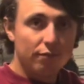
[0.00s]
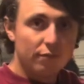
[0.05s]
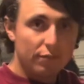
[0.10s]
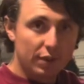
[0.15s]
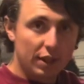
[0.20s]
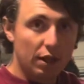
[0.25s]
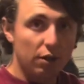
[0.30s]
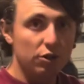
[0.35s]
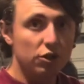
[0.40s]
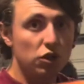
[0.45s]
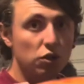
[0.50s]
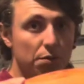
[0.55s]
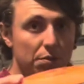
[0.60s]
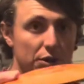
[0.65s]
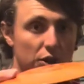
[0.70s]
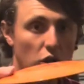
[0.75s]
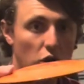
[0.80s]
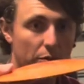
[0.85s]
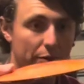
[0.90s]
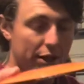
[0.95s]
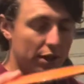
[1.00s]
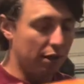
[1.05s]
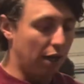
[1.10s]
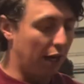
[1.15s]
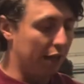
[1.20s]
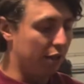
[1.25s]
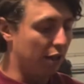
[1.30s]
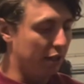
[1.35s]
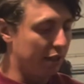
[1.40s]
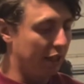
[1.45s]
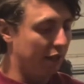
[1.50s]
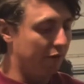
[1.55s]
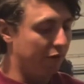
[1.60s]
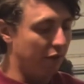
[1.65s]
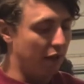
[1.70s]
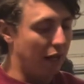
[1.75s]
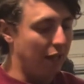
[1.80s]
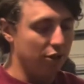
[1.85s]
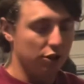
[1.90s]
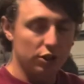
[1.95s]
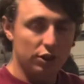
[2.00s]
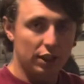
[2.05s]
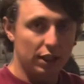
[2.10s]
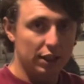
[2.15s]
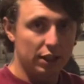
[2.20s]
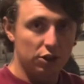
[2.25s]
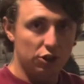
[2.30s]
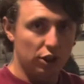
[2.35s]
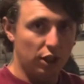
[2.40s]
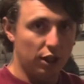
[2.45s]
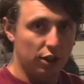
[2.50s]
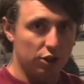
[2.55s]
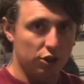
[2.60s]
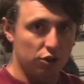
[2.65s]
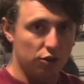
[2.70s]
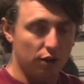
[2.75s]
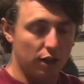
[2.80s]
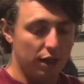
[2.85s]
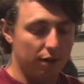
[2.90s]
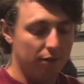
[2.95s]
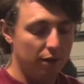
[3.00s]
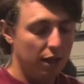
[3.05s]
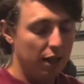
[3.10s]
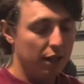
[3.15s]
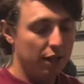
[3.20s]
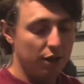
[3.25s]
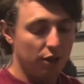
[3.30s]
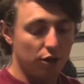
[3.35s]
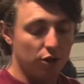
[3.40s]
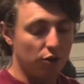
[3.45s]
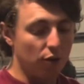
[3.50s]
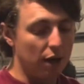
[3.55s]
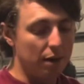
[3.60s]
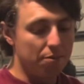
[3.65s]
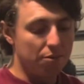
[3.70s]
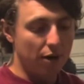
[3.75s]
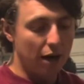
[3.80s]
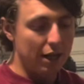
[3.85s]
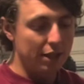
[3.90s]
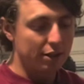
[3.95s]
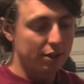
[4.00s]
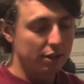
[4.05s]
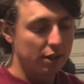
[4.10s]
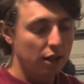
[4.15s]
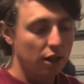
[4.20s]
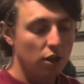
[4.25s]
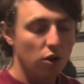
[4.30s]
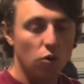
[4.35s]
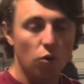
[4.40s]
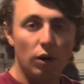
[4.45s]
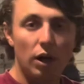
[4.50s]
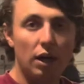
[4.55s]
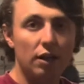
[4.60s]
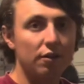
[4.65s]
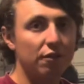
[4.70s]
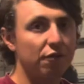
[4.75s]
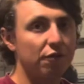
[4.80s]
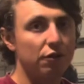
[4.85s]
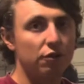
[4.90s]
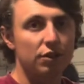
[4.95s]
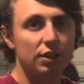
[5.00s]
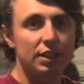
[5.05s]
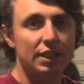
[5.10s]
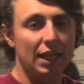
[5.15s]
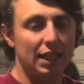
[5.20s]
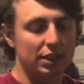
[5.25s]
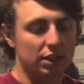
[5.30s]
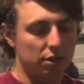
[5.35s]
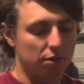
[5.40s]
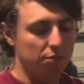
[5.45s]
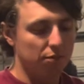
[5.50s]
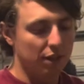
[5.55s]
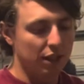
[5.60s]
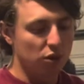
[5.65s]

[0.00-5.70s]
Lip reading: They're super domey. I thought they'd fly just like the Jared Destroyer. They're a great price. Went out in the field to test them.